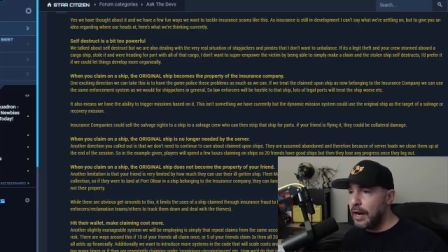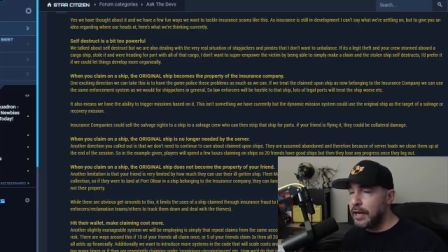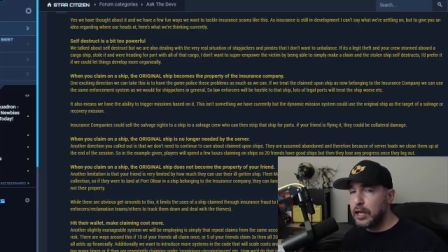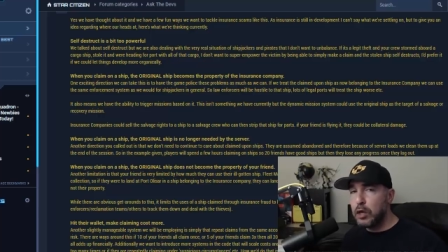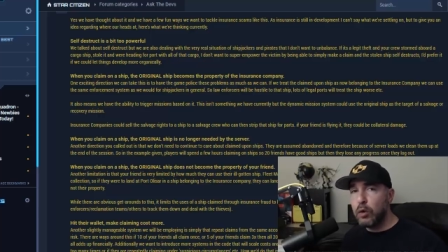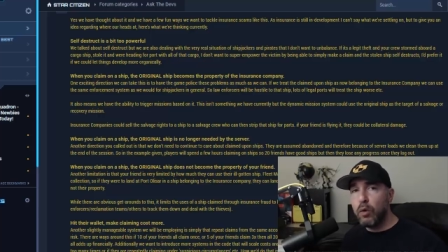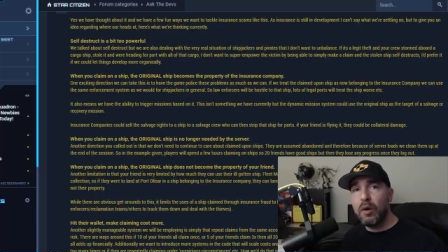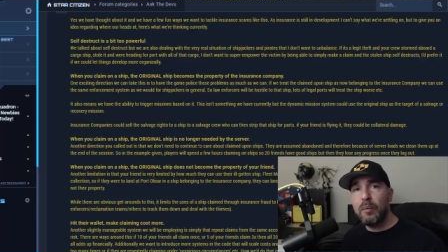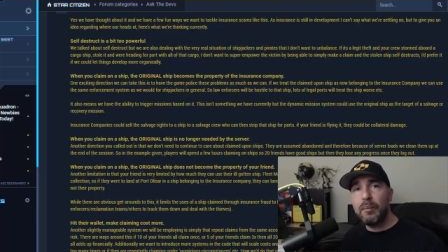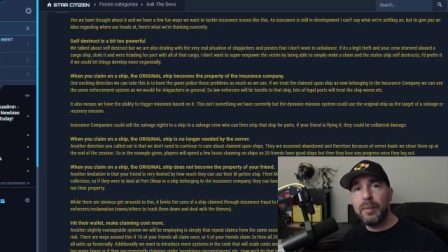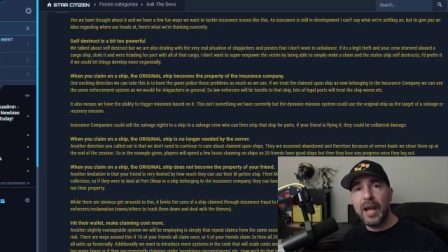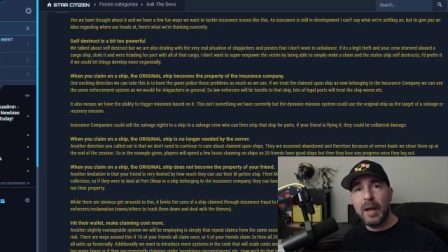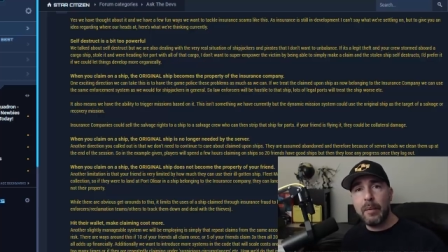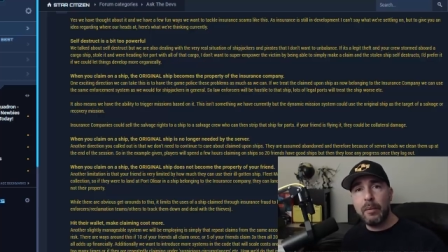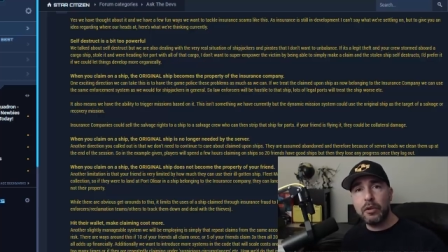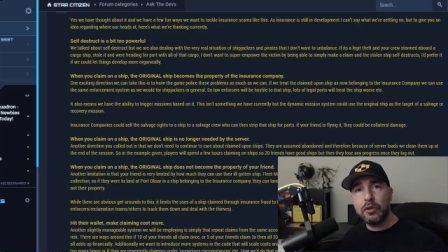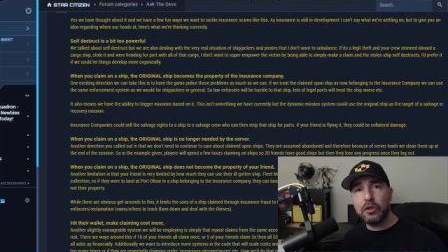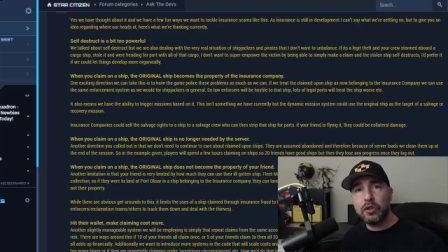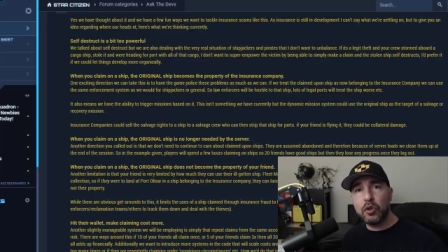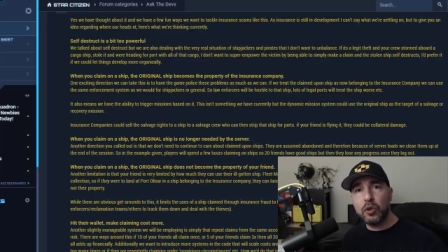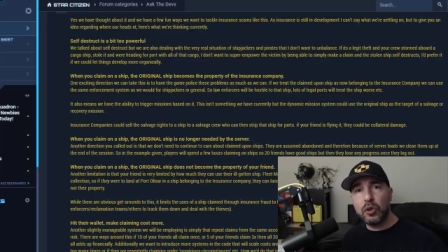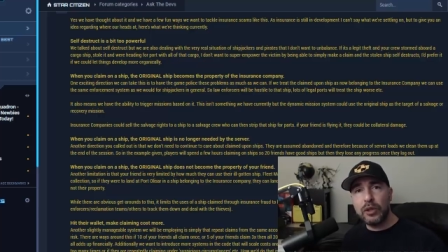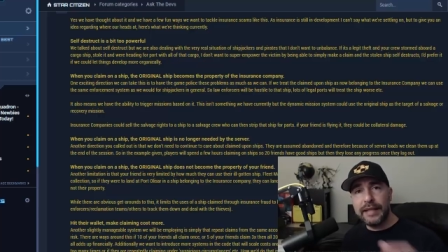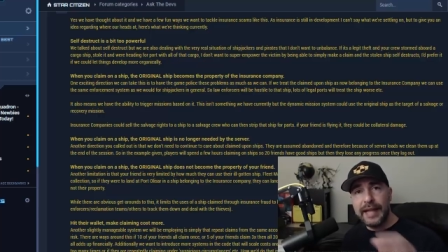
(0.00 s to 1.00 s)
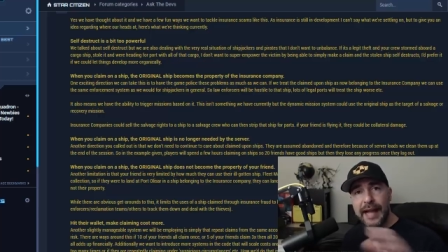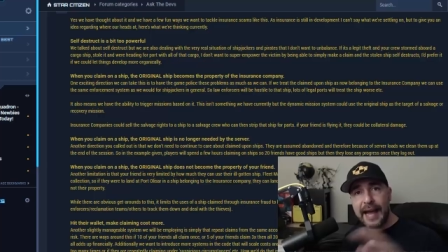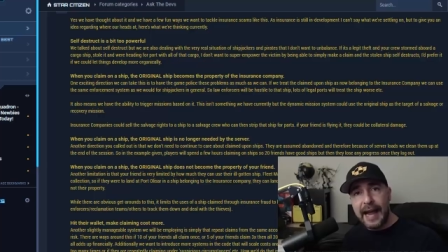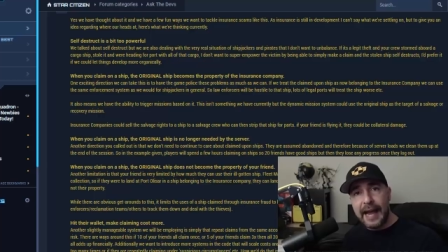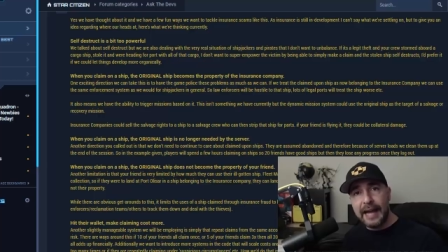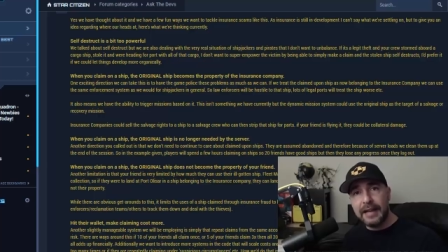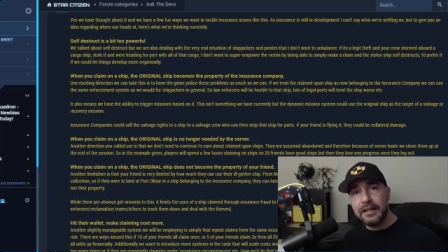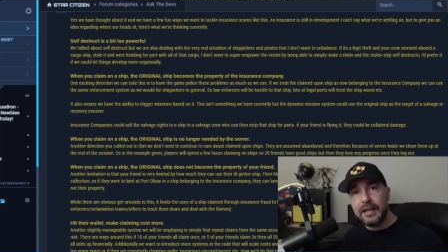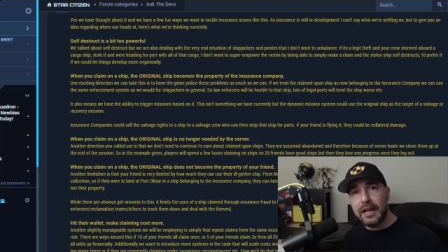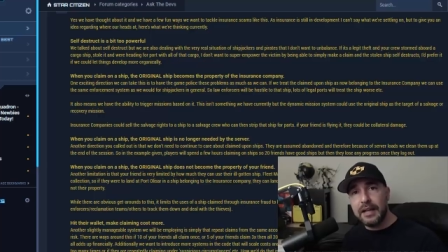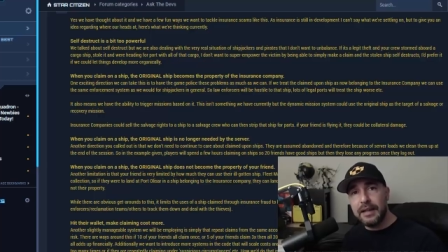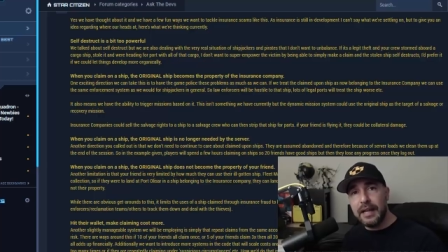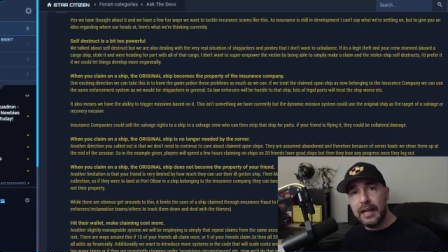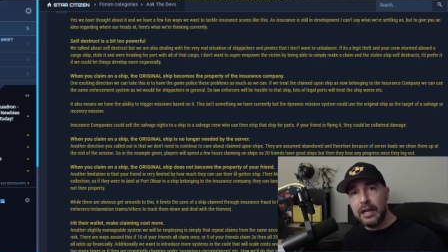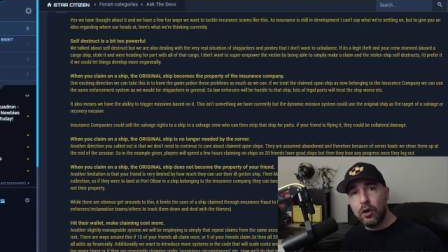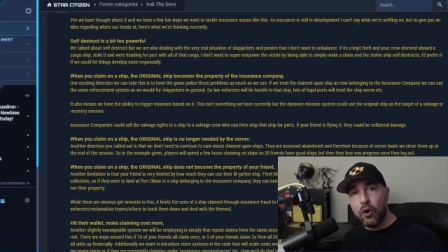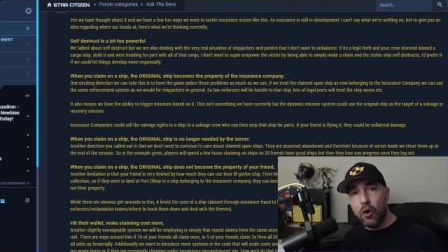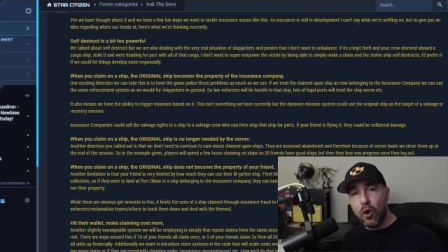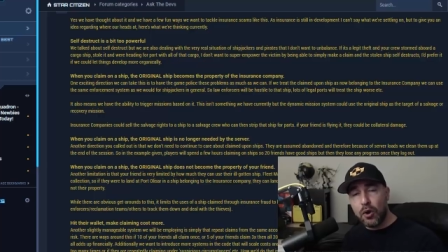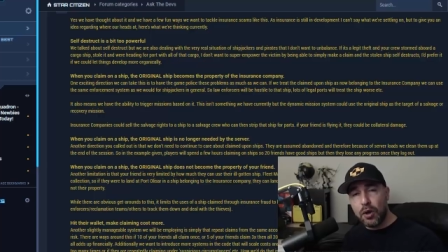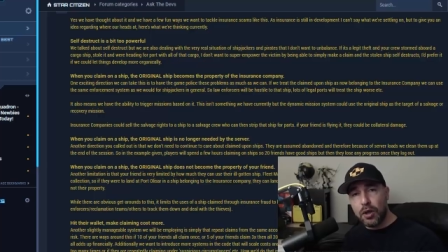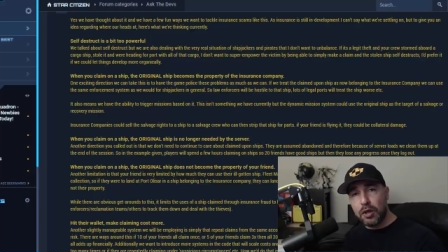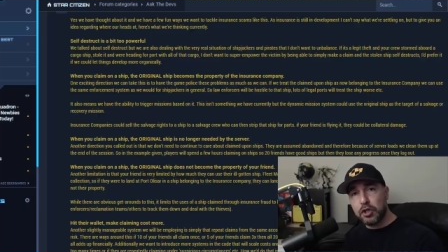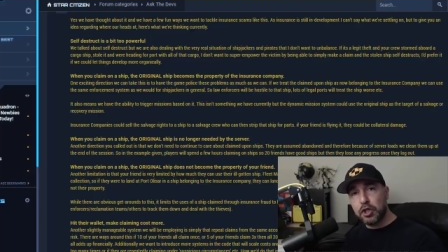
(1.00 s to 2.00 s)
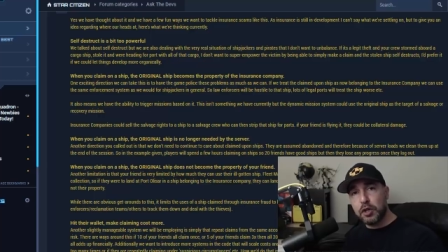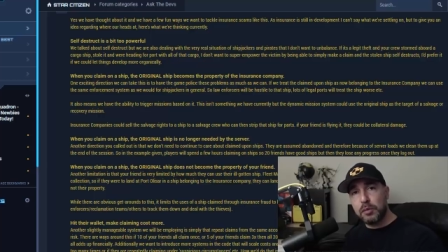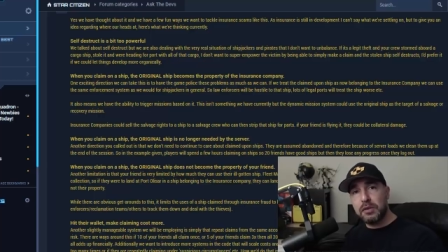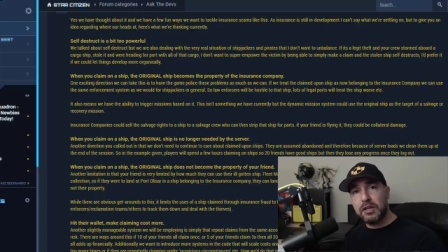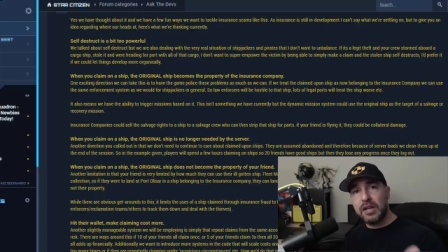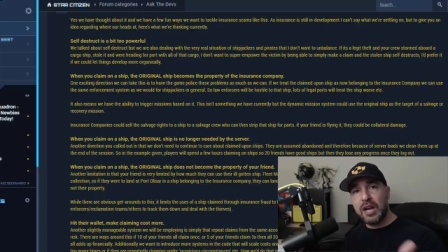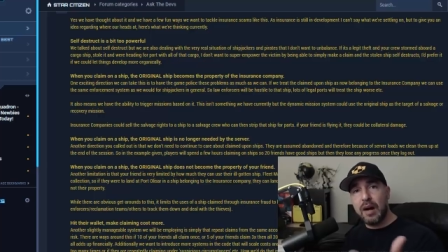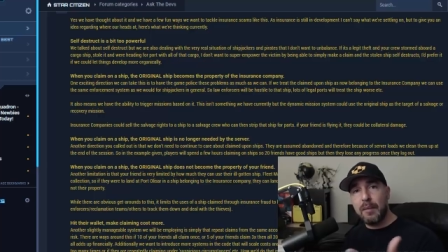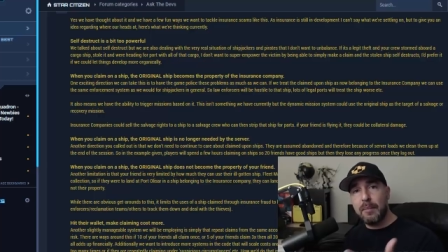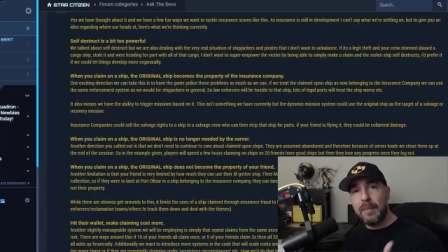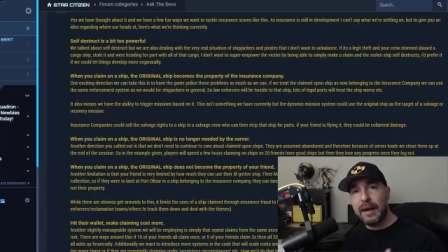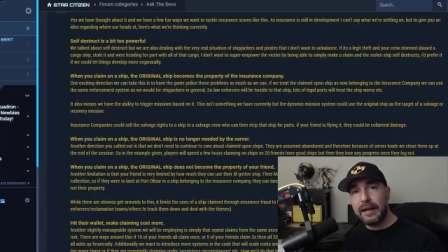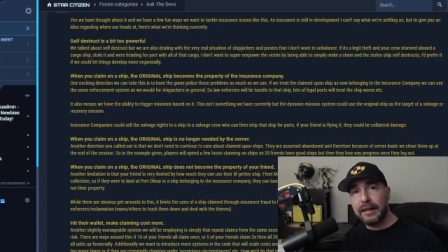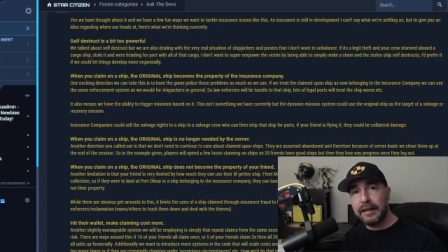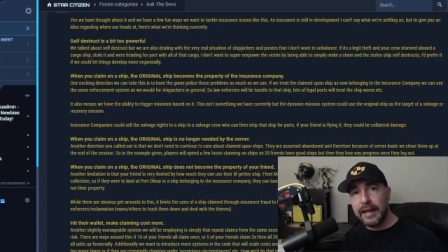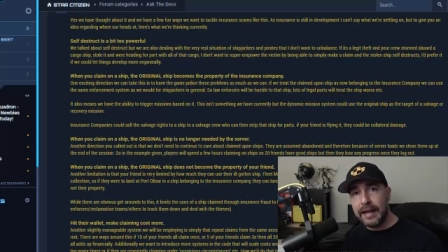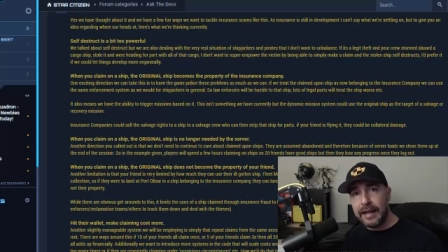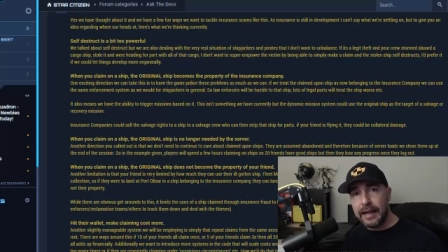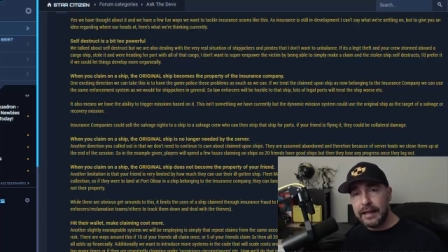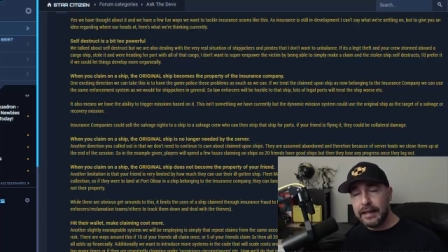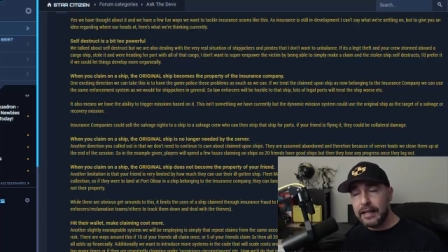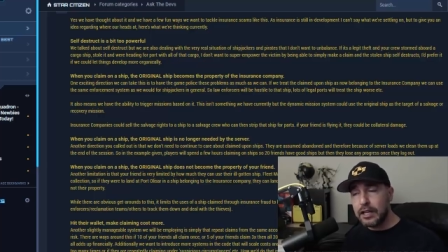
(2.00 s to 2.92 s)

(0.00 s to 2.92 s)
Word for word: You won't be able to land and then order the ship to come back later.